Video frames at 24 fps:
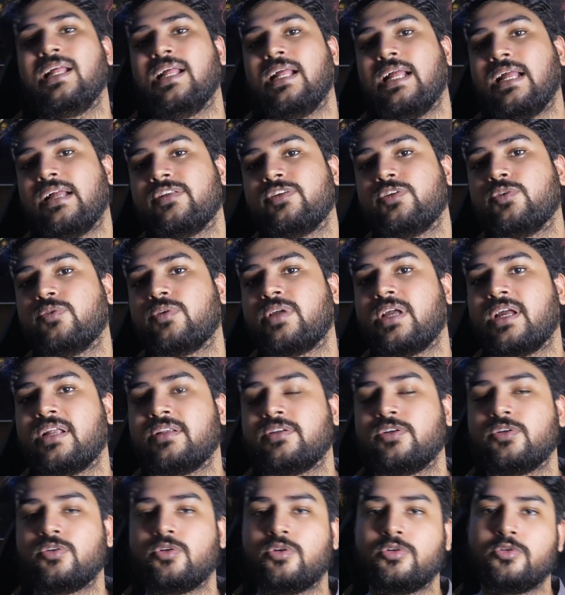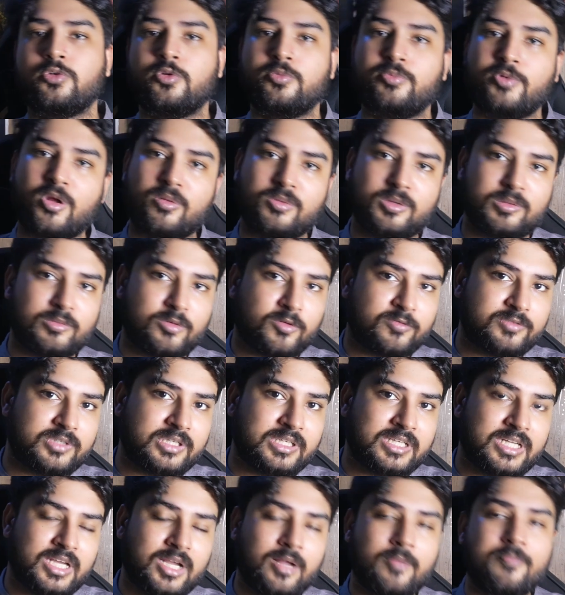and you can, do problem of the
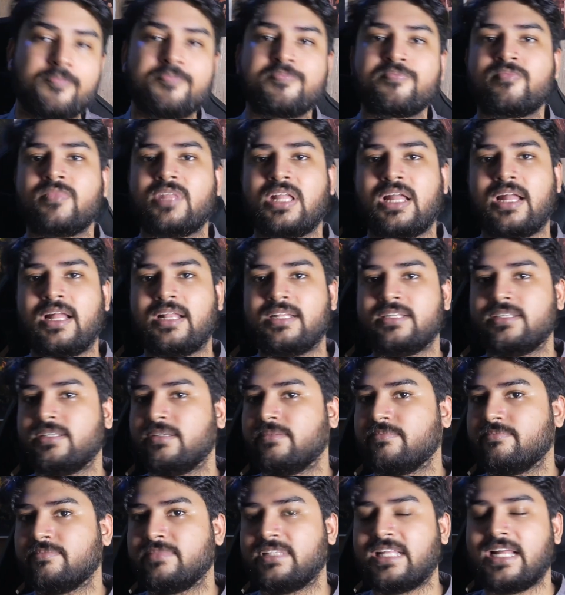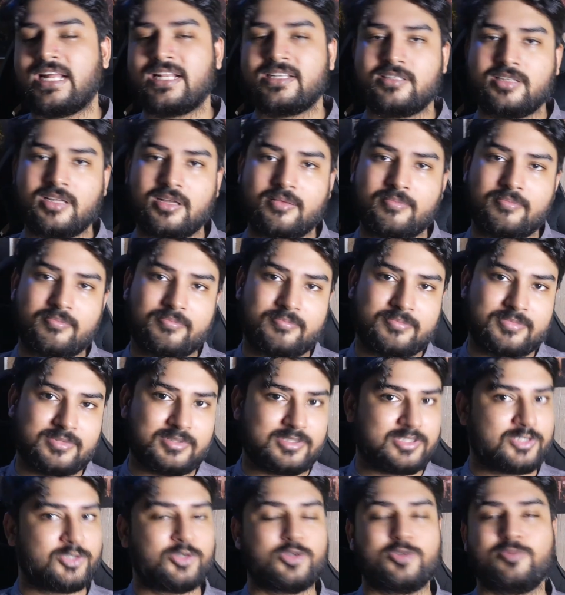day, and that
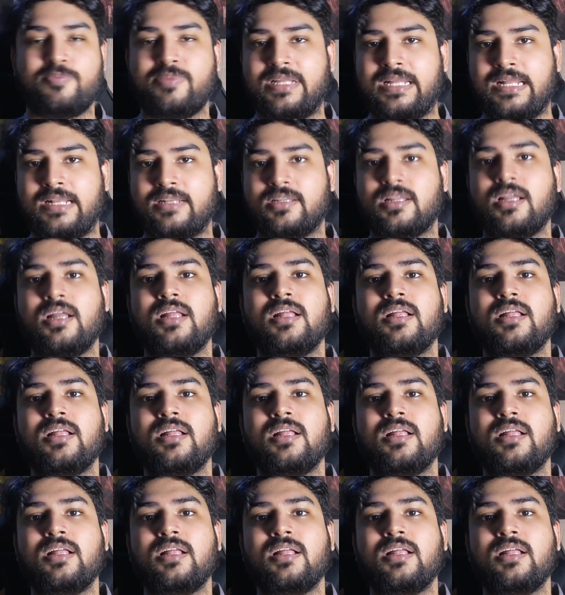should be it.